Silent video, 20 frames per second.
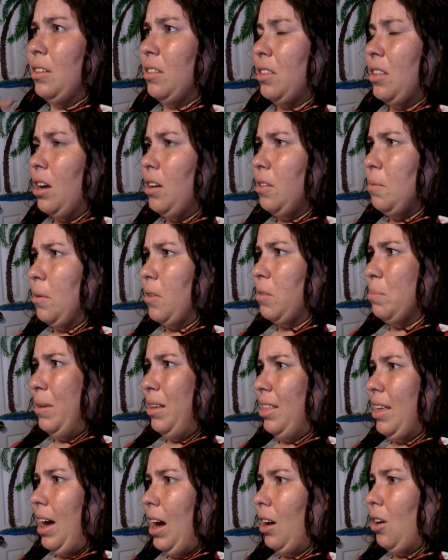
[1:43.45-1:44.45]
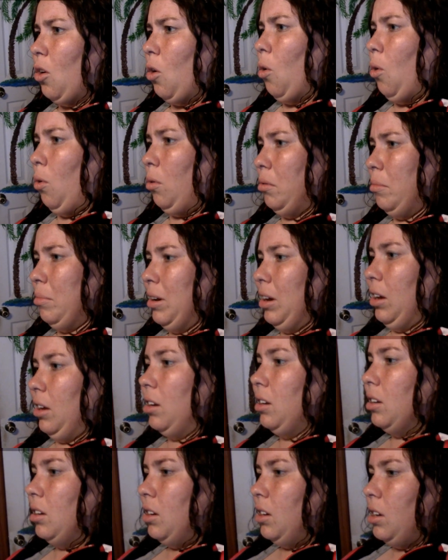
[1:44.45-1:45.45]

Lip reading: It's not supposed to be that cold, but